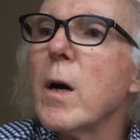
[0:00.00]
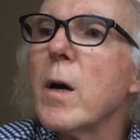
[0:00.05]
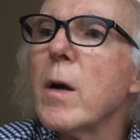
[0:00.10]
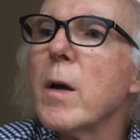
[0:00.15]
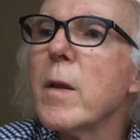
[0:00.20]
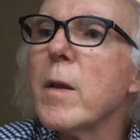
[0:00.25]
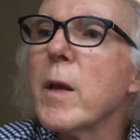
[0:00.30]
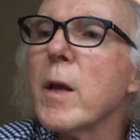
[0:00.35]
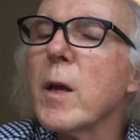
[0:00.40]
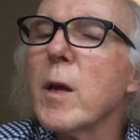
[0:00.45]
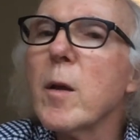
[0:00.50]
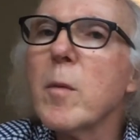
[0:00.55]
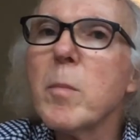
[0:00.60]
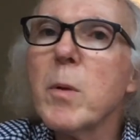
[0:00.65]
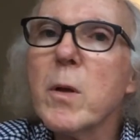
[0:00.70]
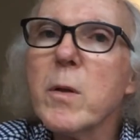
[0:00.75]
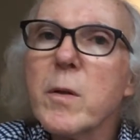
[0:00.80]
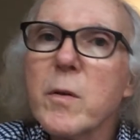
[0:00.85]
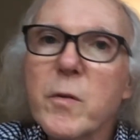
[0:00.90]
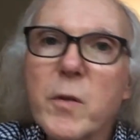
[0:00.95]
They
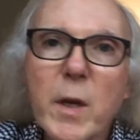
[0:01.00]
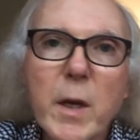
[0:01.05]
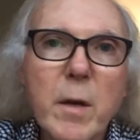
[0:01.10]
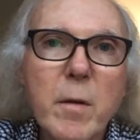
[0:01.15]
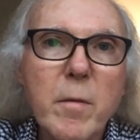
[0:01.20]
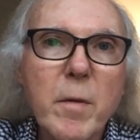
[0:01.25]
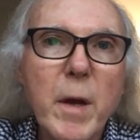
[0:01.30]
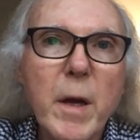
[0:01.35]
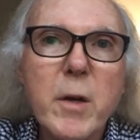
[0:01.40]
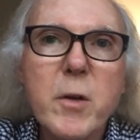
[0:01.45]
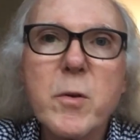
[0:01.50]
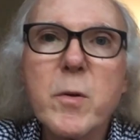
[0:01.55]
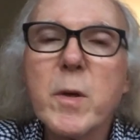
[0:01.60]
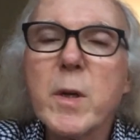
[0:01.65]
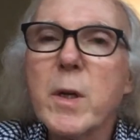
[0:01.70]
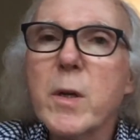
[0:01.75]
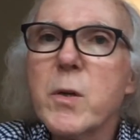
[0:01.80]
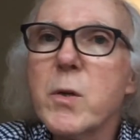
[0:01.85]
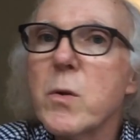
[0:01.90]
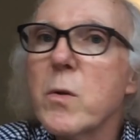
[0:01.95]
built the second
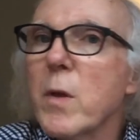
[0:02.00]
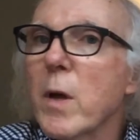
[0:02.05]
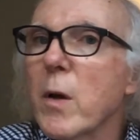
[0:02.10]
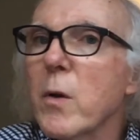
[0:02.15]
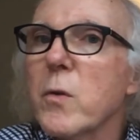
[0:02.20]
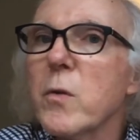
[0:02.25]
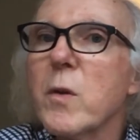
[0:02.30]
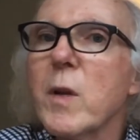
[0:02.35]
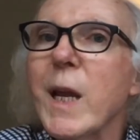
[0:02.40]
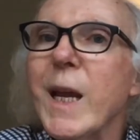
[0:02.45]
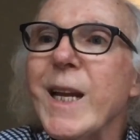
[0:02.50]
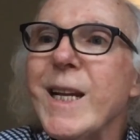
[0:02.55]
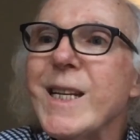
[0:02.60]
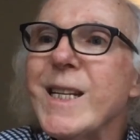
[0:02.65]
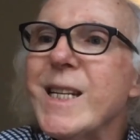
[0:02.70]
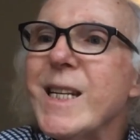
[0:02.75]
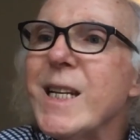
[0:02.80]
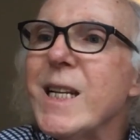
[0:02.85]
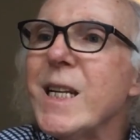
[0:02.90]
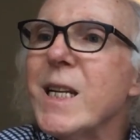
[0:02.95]
factory in
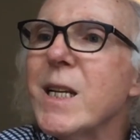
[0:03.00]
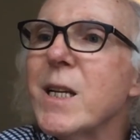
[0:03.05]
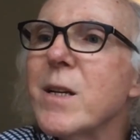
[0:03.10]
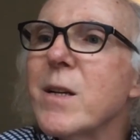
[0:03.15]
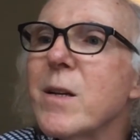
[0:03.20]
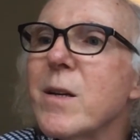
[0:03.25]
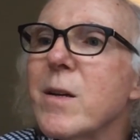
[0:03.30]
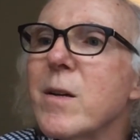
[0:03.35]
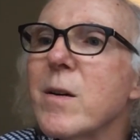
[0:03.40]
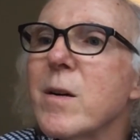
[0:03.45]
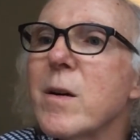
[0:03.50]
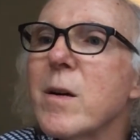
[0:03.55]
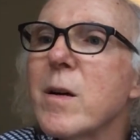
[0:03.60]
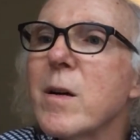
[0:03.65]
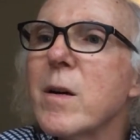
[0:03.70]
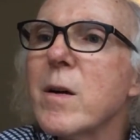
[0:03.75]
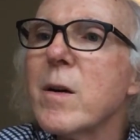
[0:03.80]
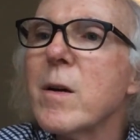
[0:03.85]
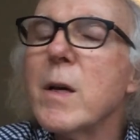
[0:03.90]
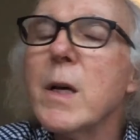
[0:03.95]
2018,
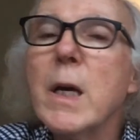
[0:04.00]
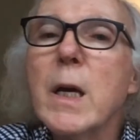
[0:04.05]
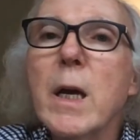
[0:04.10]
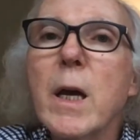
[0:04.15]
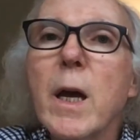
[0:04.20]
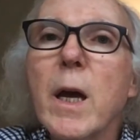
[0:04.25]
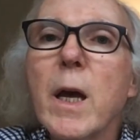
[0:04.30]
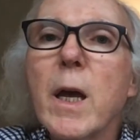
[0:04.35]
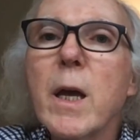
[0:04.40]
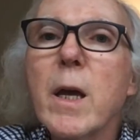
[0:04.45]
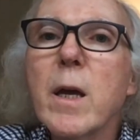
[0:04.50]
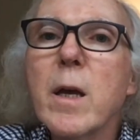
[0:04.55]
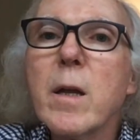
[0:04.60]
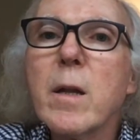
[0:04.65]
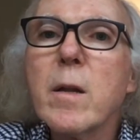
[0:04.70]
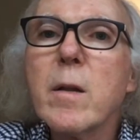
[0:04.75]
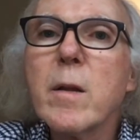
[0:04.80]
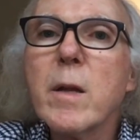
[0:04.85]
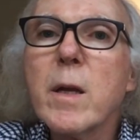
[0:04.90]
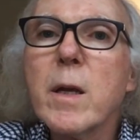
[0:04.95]

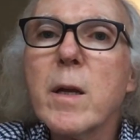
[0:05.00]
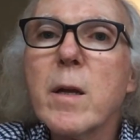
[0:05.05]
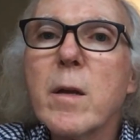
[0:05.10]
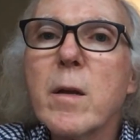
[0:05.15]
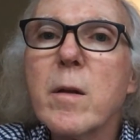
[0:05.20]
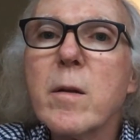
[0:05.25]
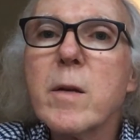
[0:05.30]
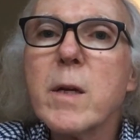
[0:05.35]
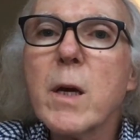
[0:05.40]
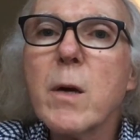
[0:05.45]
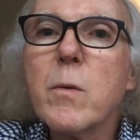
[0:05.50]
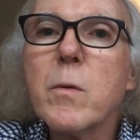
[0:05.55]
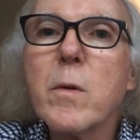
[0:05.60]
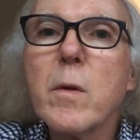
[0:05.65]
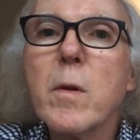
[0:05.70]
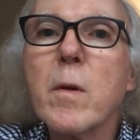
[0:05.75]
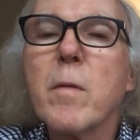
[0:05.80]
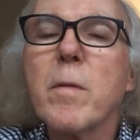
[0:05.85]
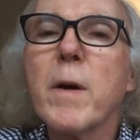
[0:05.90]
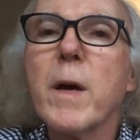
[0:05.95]
and they
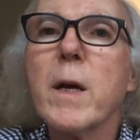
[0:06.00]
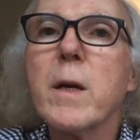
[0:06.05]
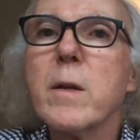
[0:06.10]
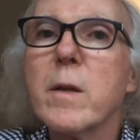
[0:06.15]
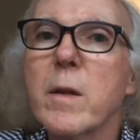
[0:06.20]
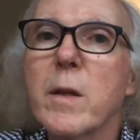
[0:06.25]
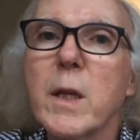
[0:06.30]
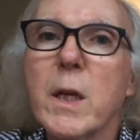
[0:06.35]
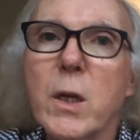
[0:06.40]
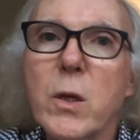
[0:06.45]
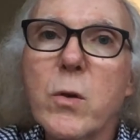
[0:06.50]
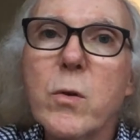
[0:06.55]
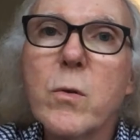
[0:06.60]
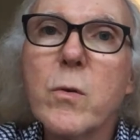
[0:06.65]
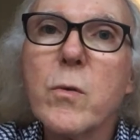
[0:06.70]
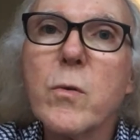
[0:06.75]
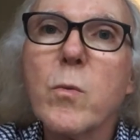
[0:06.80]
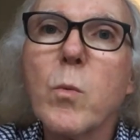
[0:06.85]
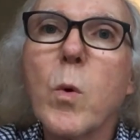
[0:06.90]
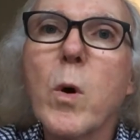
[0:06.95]
tout the fact that they
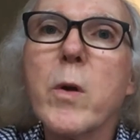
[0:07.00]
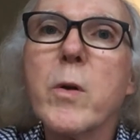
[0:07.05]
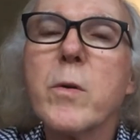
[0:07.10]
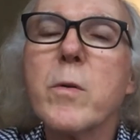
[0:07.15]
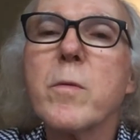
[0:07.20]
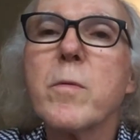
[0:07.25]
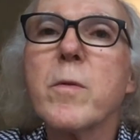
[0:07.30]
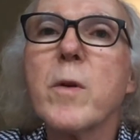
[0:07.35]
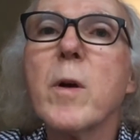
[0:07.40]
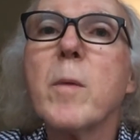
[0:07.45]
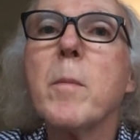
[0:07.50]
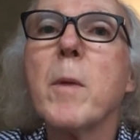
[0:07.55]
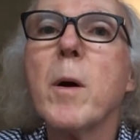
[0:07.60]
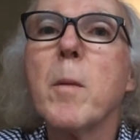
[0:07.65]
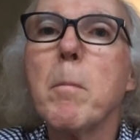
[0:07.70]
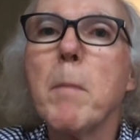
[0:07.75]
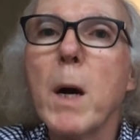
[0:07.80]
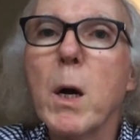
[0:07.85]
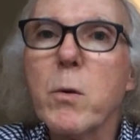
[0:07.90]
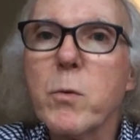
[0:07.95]
use water from
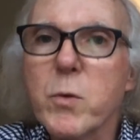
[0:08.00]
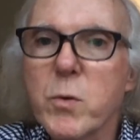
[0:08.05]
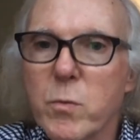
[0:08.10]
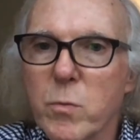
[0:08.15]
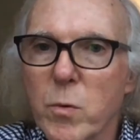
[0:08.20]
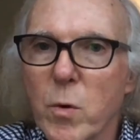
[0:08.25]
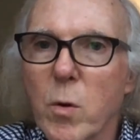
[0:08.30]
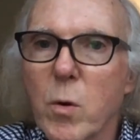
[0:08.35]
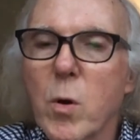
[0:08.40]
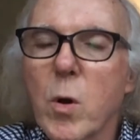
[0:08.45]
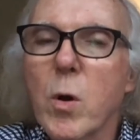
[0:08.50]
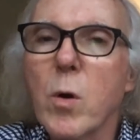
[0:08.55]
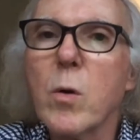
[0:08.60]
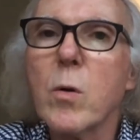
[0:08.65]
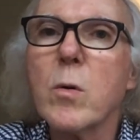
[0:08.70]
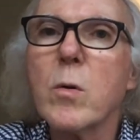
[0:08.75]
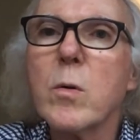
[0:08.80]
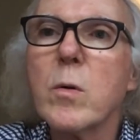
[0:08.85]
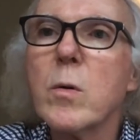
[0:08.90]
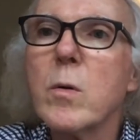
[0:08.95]
Mount
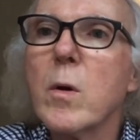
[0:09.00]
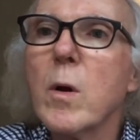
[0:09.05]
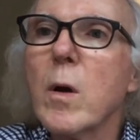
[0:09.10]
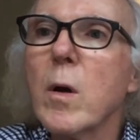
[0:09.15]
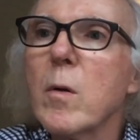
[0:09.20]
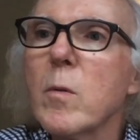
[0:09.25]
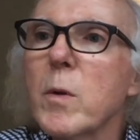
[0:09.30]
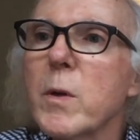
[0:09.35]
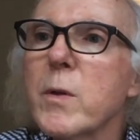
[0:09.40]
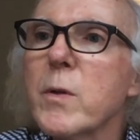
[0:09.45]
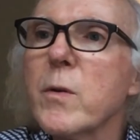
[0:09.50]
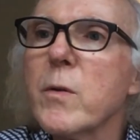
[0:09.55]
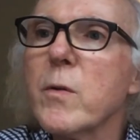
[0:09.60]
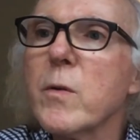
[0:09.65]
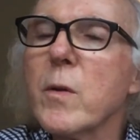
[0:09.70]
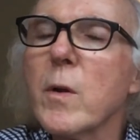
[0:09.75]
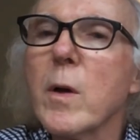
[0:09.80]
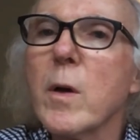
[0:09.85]
Rokko, which is